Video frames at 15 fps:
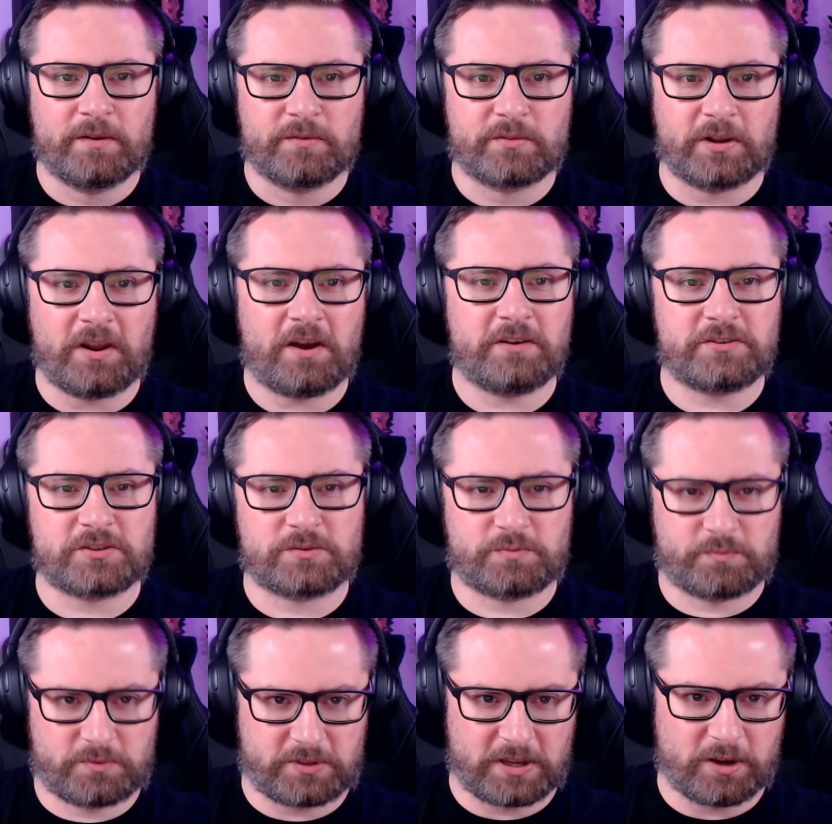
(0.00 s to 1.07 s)
last
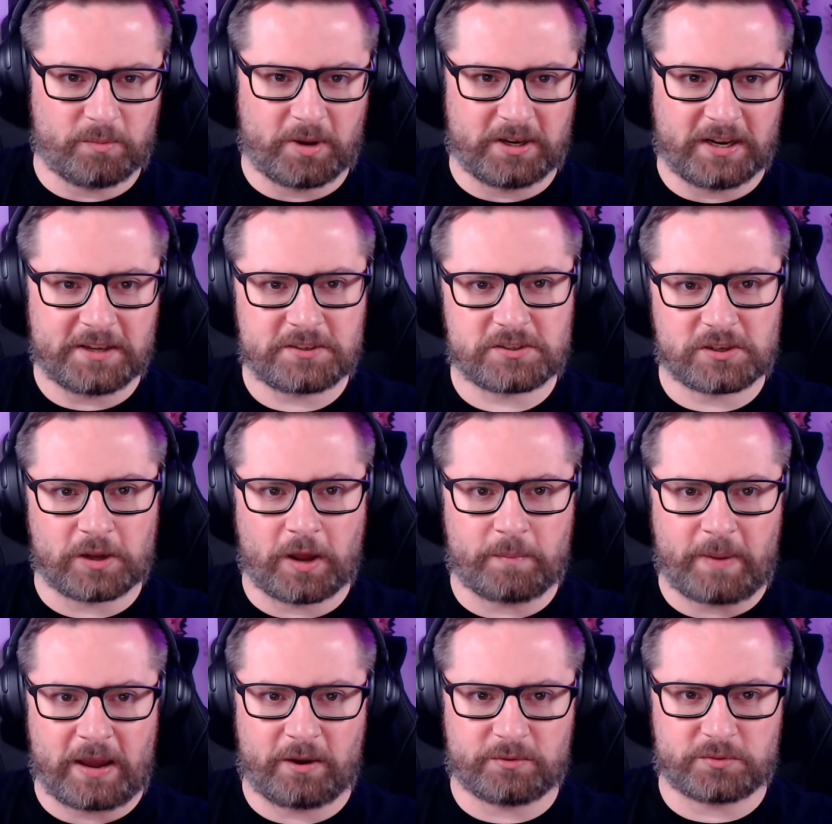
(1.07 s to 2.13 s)
thing on my list
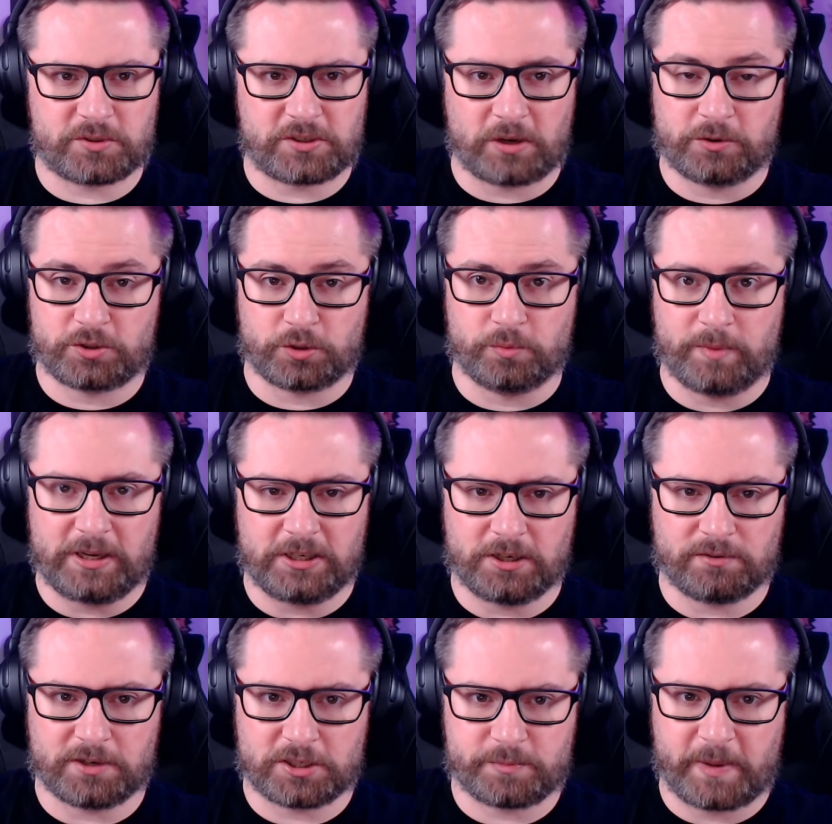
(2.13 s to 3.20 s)
about social media
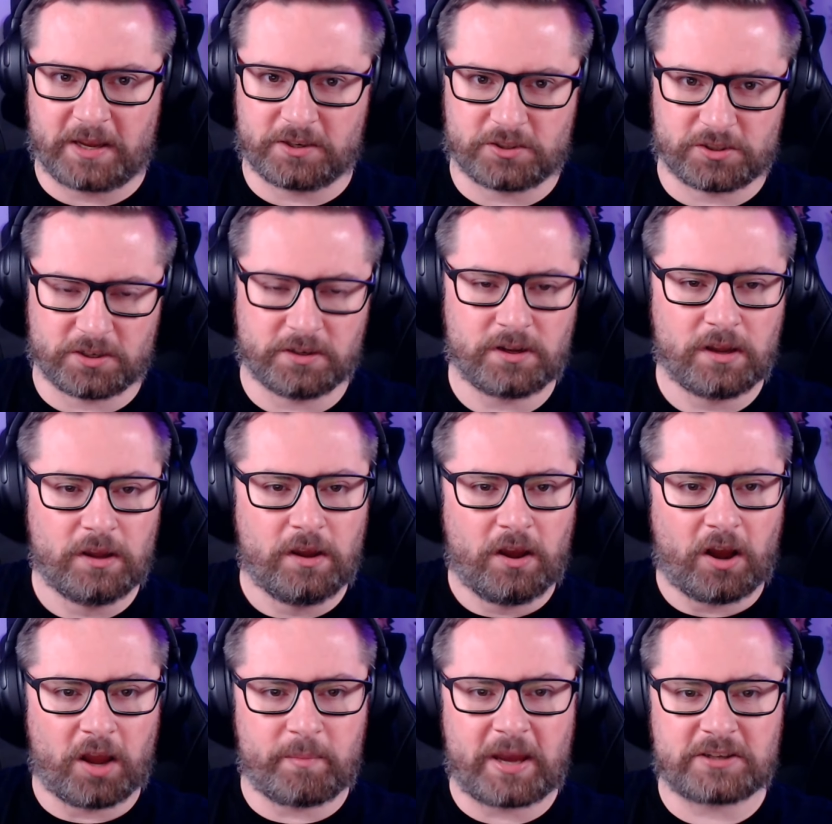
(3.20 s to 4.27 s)
expansion,
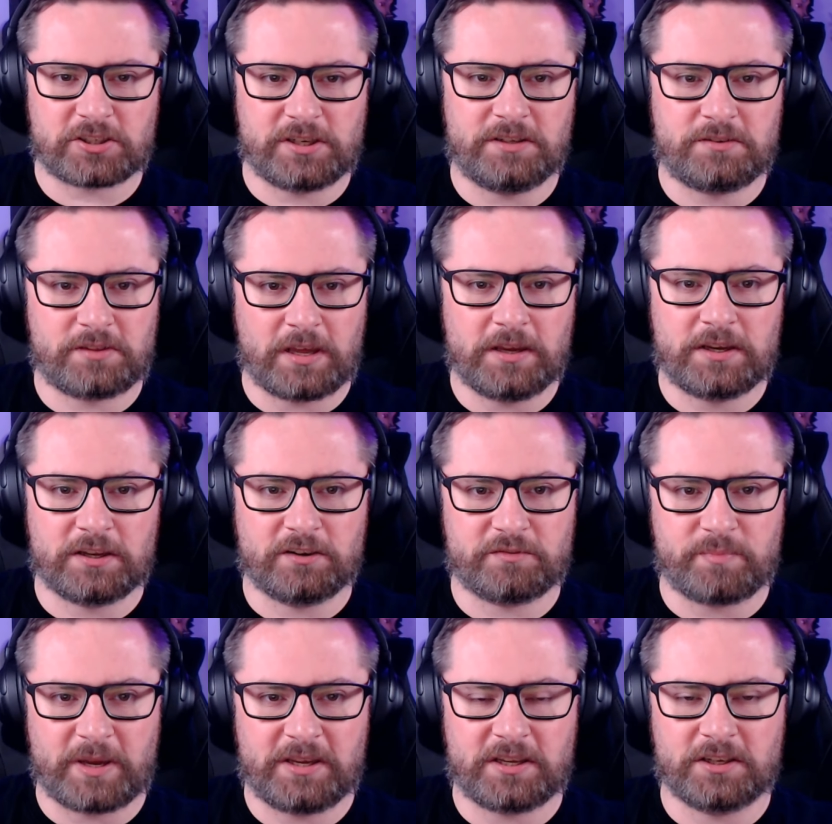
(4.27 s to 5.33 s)
I'm actually thinking of
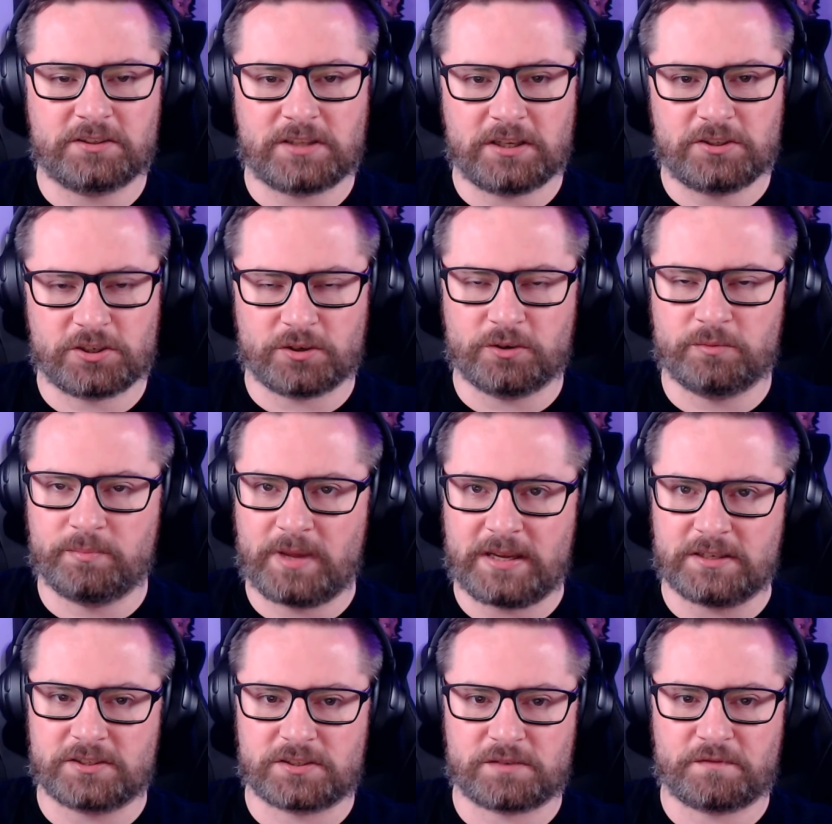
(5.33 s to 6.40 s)
making a Digital
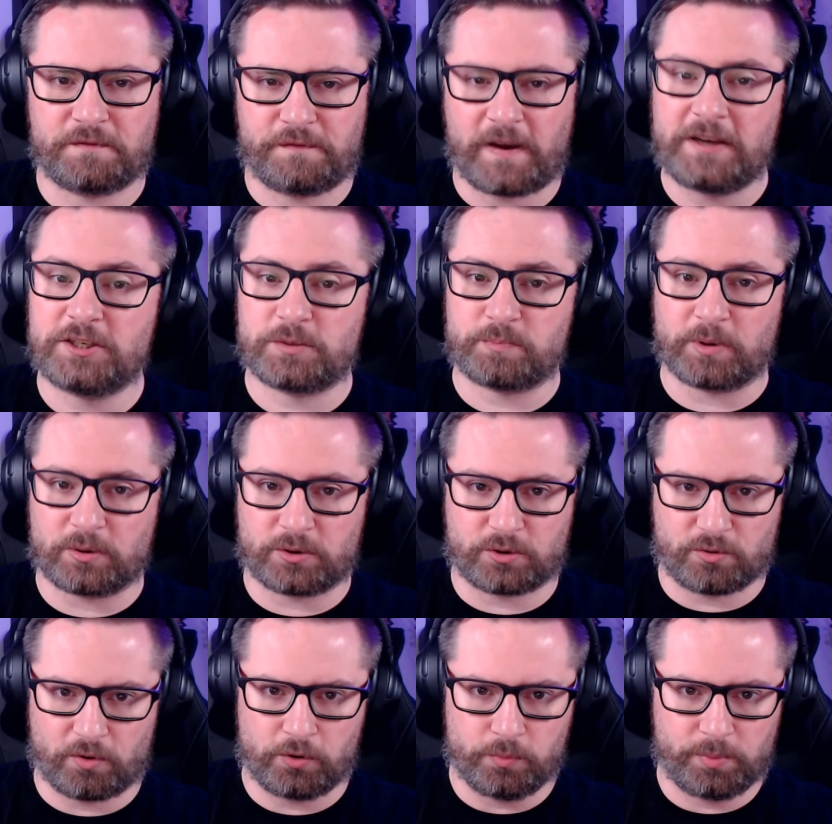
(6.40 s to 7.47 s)
Meet Facebook
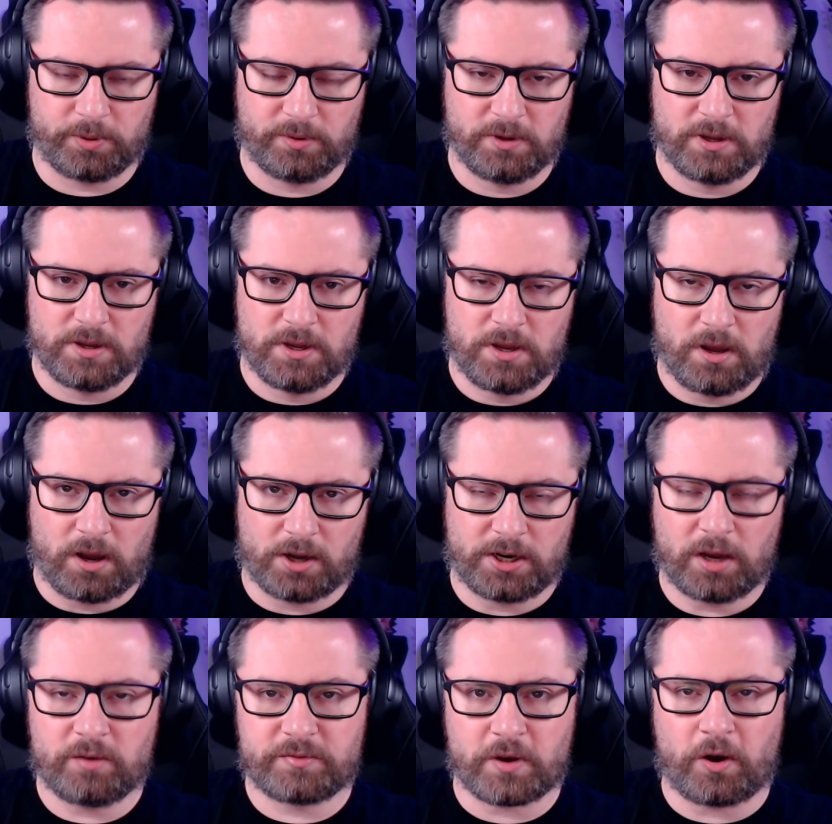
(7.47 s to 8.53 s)
group. I
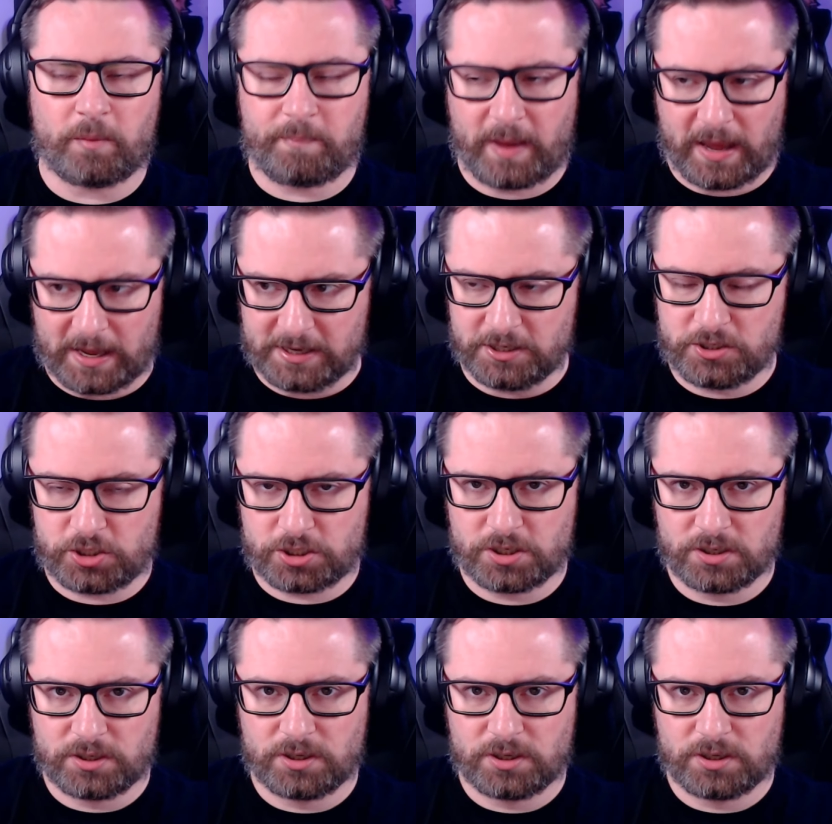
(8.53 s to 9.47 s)
know I've got a page,